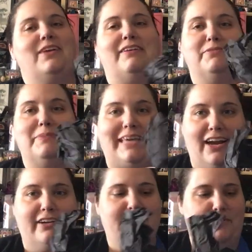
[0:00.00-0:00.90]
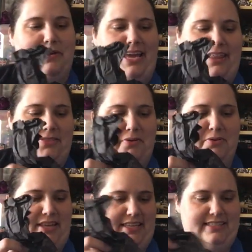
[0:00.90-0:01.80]
We have to be careful. We can't
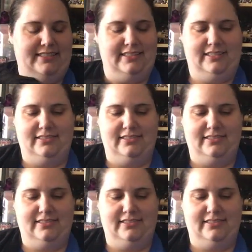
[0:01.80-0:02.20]
throw this.